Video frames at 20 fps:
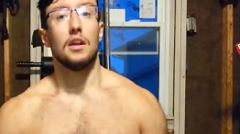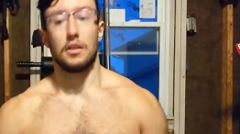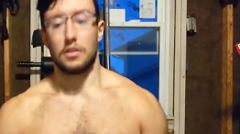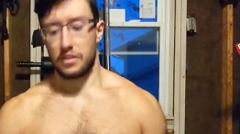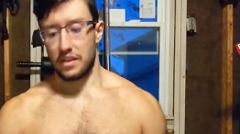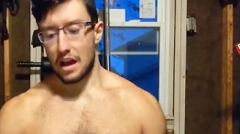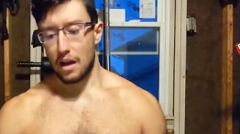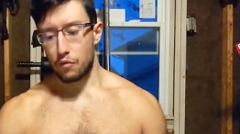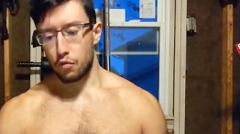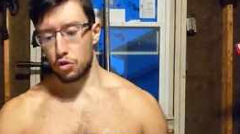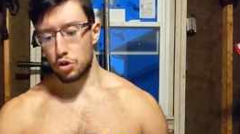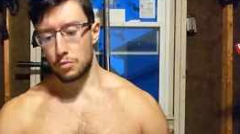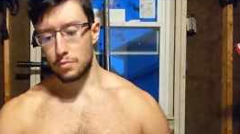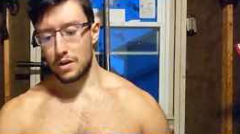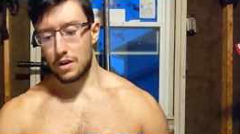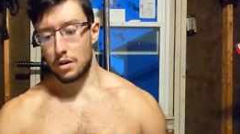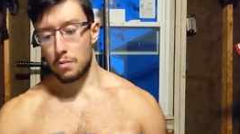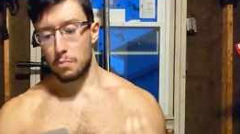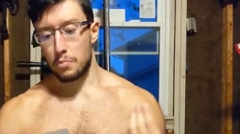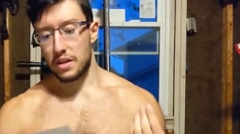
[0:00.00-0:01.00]
The average
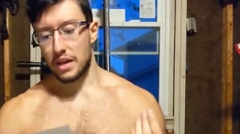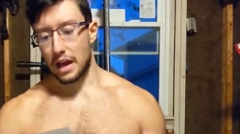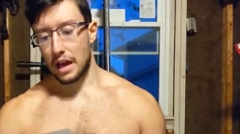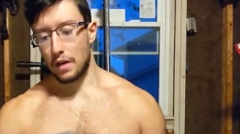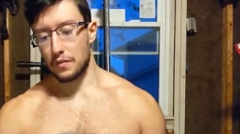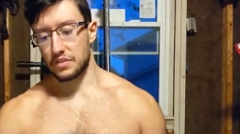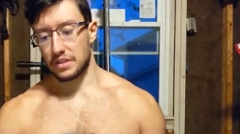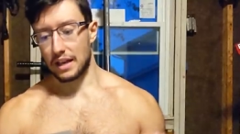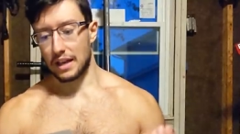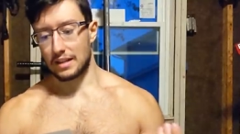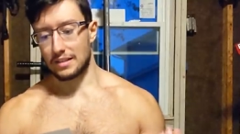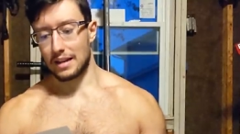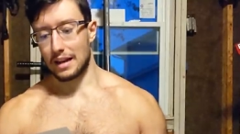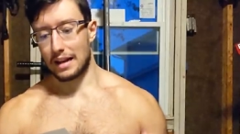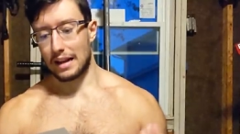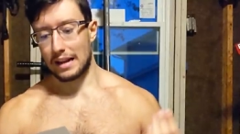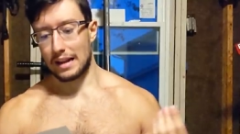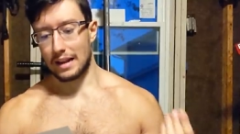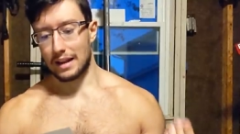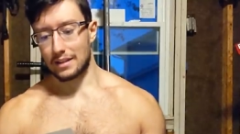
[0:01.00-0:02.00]
man behaves
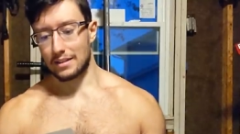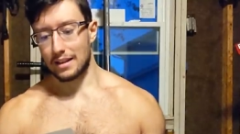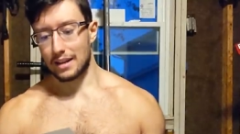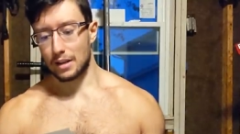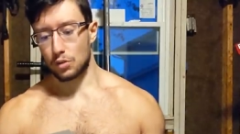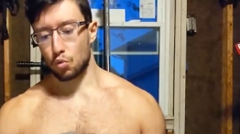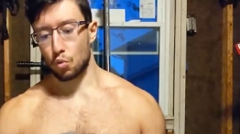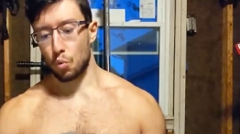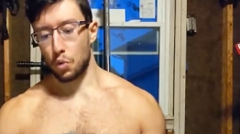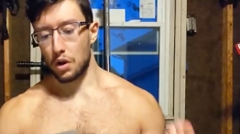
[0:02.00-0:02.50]
exactly like that.